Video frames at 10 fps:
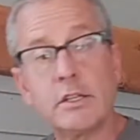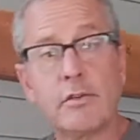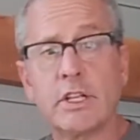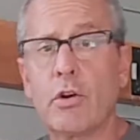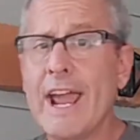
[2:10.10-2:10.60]
So it
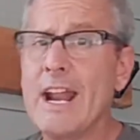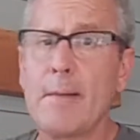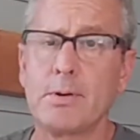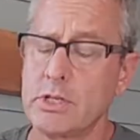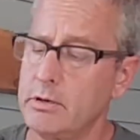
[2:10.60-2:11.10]
was a great
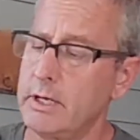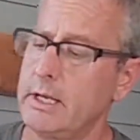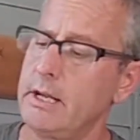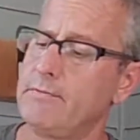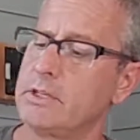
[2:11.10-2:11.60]

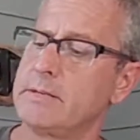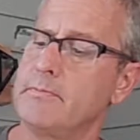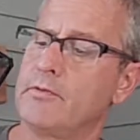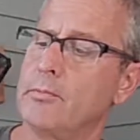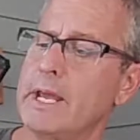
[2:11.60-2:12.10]
opportunity
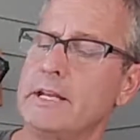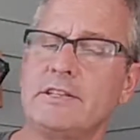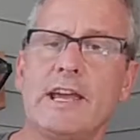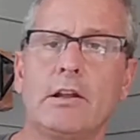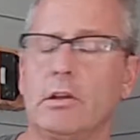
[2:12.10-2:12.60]
for me to
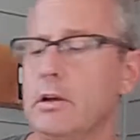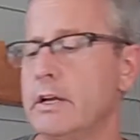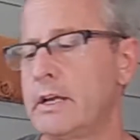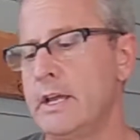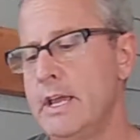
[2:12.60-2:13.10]
take a
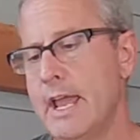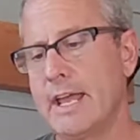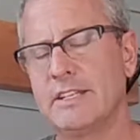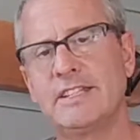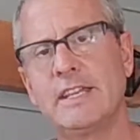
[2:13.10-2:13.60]
look
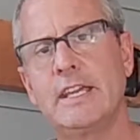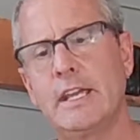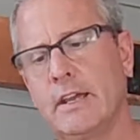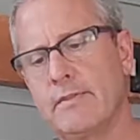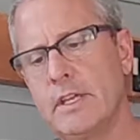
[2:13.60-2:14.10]
and
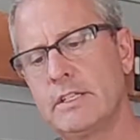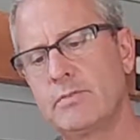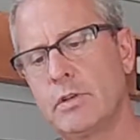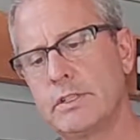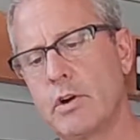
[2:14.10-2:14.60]
see if this
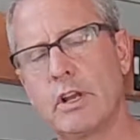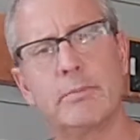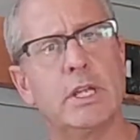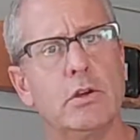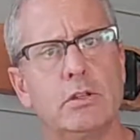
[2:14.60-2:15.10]
was going to
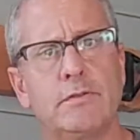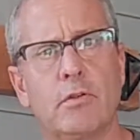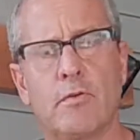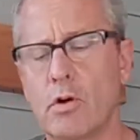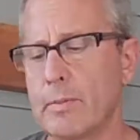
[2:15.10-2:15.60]
be
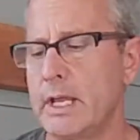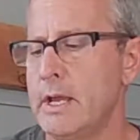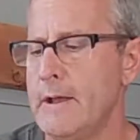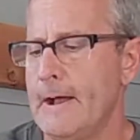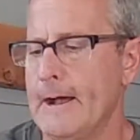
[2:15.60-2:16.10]
useful for me.
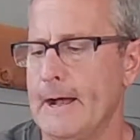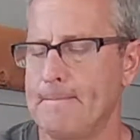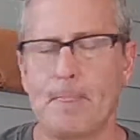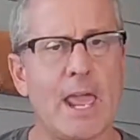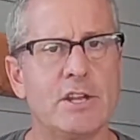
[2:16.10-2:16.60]

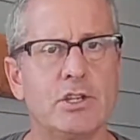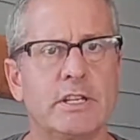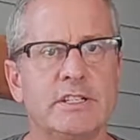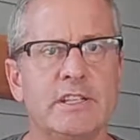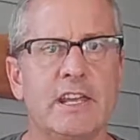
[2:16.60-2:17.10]
As you
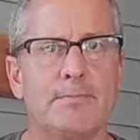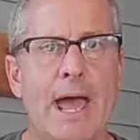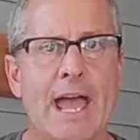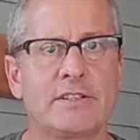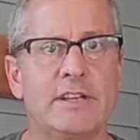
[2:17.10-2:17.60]
can see, it
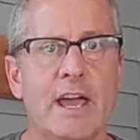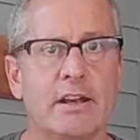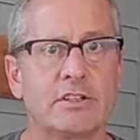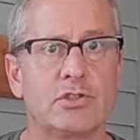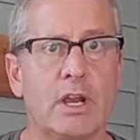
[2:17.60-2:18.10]
packs down
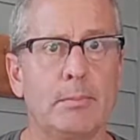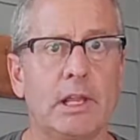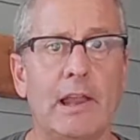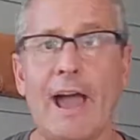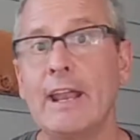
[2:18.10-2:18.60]

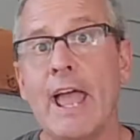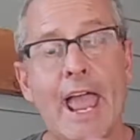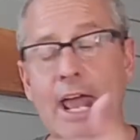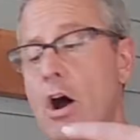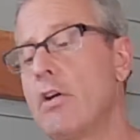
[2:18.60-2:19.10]
extremely light,
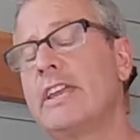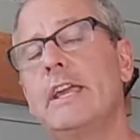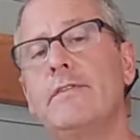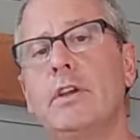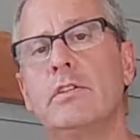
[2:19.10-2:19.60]
and I'll
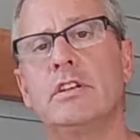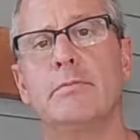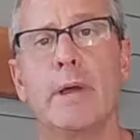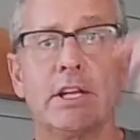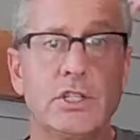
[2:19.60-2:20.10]
give you the
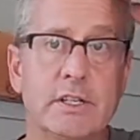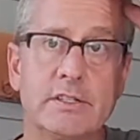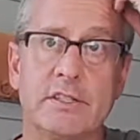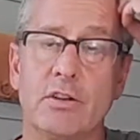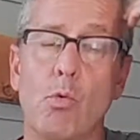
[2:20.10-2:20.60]

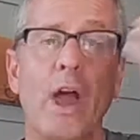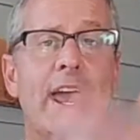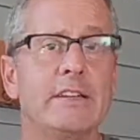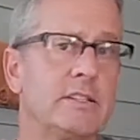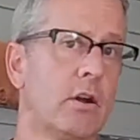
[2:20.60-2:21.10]
dimensions and the
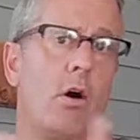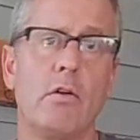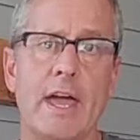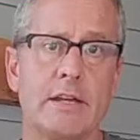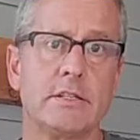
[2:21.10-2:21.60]
weights and
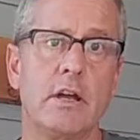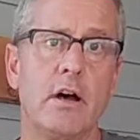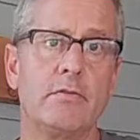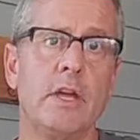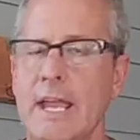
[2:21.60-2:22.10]
all that
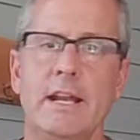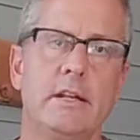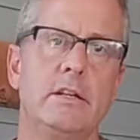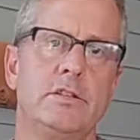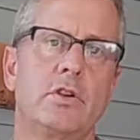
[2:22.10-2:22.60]
stuff in the
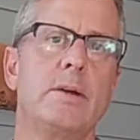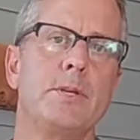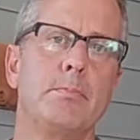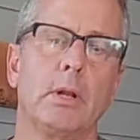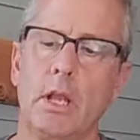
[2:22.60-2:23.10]

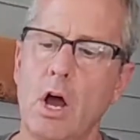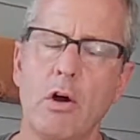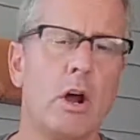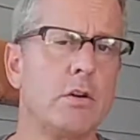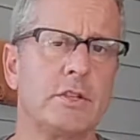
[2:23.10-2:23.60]
description below,
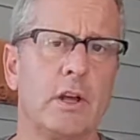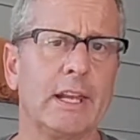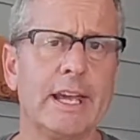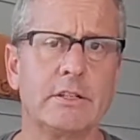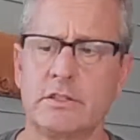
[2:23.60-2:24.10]
and also a
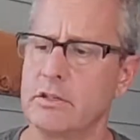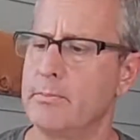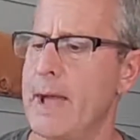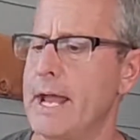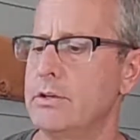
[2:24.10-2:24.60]
link to
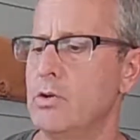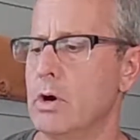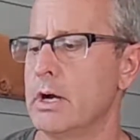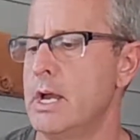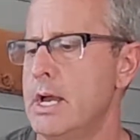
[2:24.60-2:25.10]

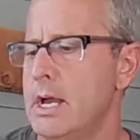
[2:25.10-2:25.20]
Matador.